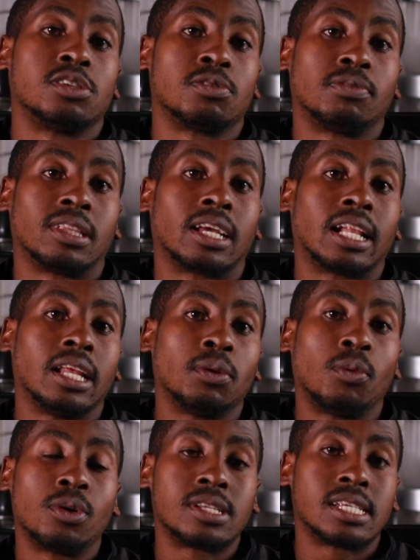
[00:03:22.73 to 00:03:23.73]
So for the
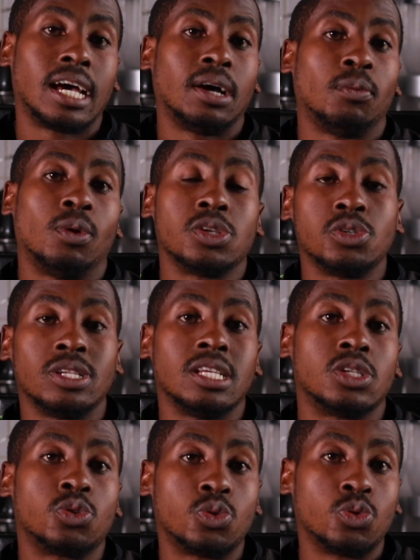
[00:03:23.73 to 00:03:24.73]
clean water, what you
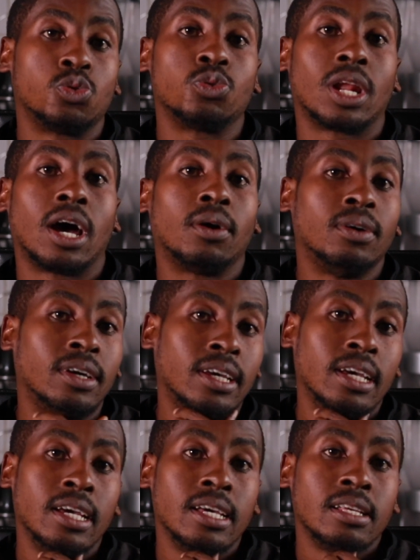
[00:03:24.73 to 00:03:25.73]
need to do now,
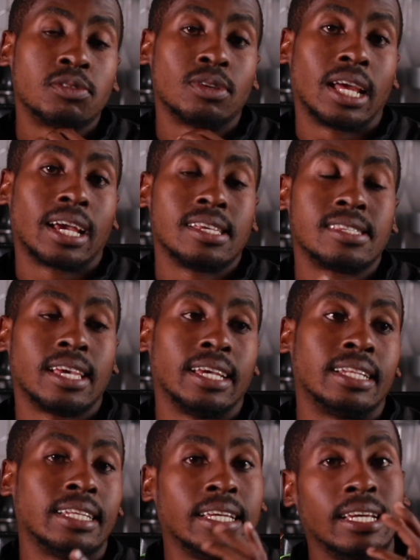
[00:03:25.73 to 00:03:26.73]
so like I
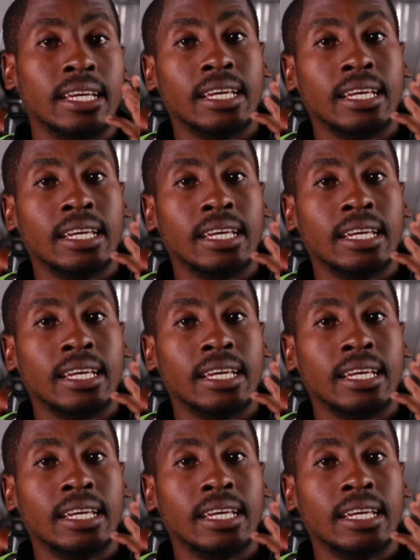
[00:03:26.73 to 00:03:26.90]
said,